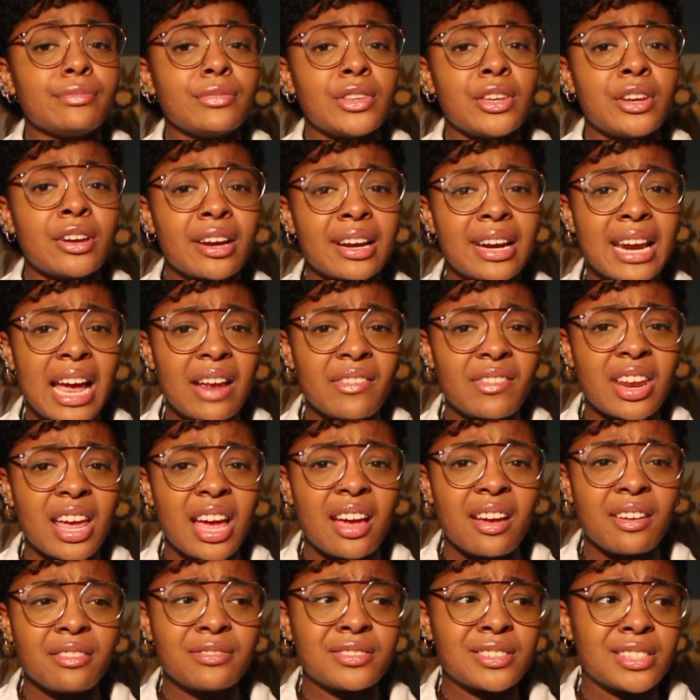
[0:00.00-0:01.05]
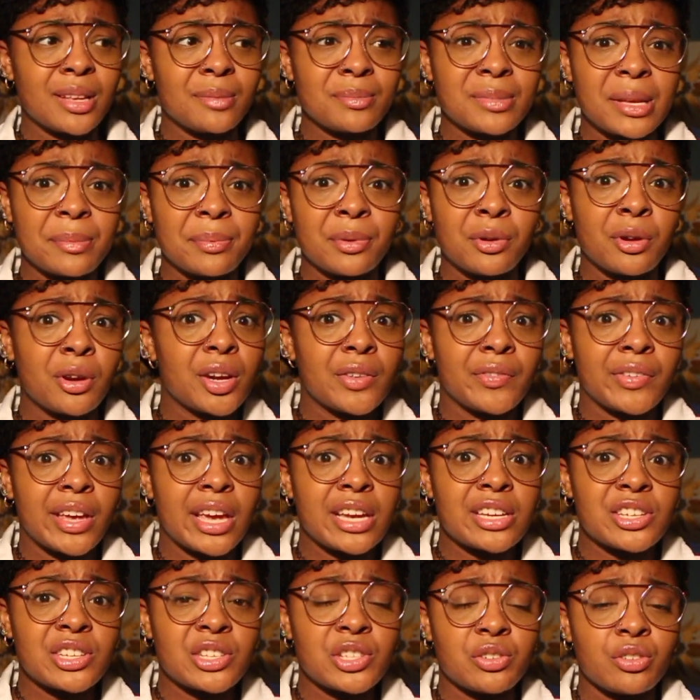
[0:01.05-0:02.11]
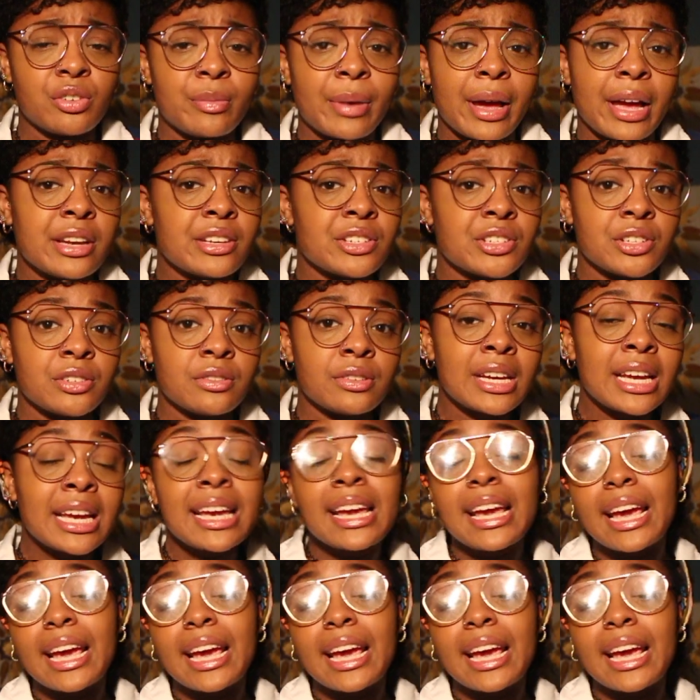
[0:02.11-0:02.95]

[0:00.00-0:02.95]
you're gonna have to have some type of notification to remind you,